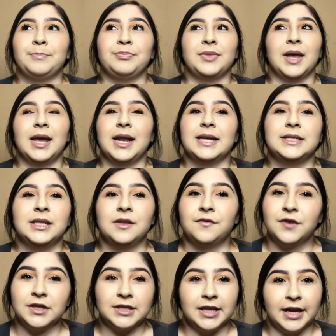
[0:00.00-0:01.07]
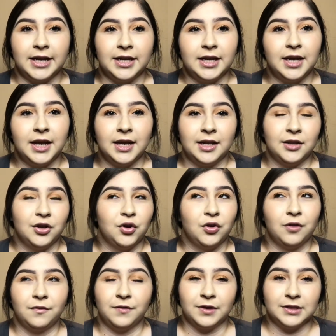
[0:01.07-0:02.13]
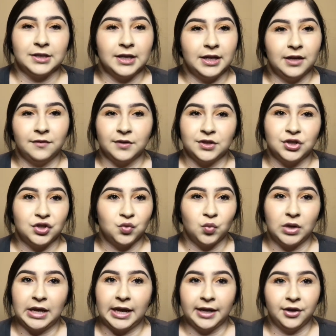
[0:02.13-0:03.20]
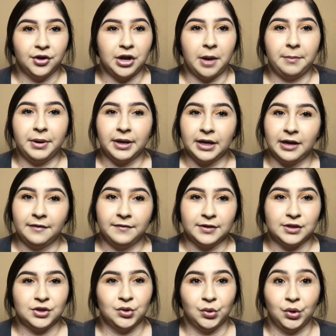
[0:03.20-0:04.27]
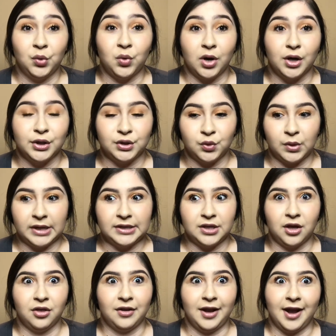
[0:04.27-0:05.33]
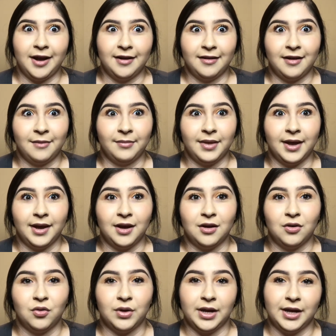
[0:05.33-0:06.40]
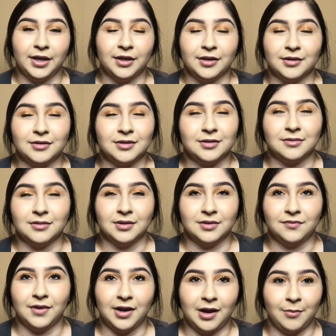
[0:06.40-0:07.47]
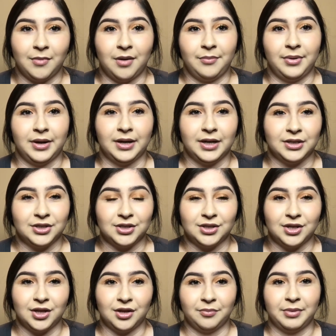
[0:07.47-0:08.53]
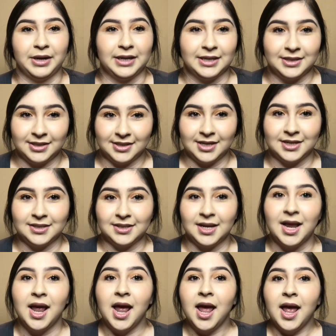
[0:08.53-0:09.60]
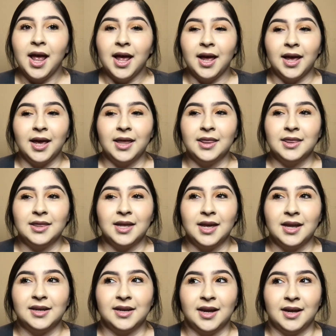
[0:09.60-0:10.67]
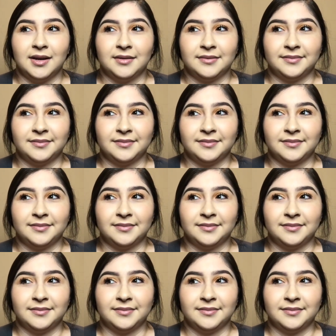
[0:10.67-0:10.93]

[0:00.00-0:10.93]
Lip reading: And I see the first line, and the first line, if it's just one line, you're not pregnant. If it's two, you are. So I saw the line, and I'm like, okay, it's fine, I'm not pregnant, just another pregnancy test. And then I